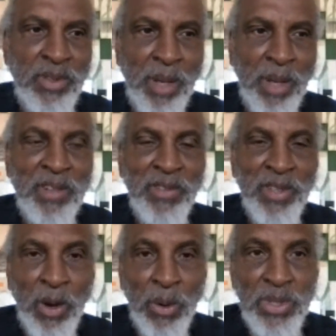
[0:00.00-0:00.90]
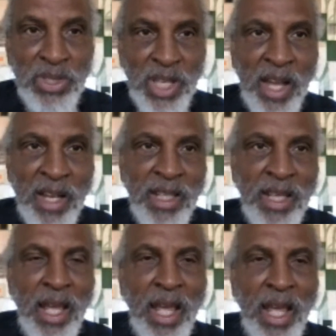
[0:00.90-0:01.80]
something for the whole society
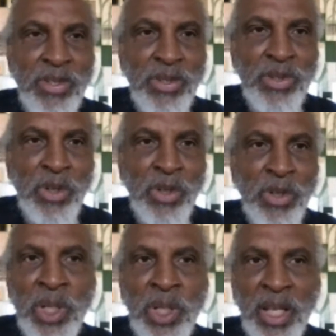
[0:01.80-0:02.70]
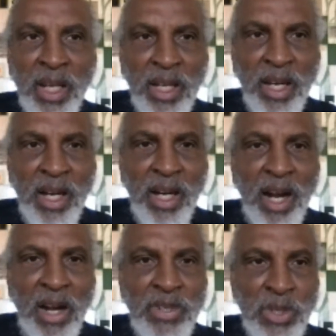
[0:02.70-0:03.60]
and to sort of reknit
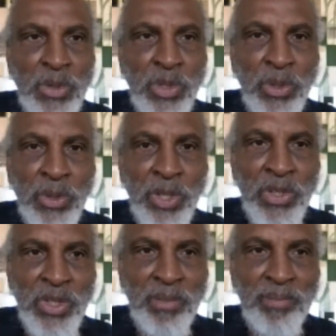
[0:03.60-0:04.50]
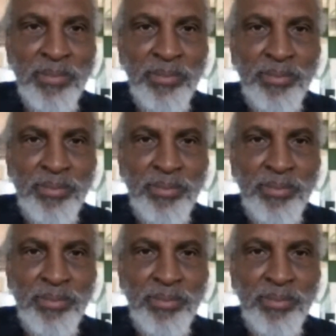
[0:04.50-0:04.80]
our social cohesion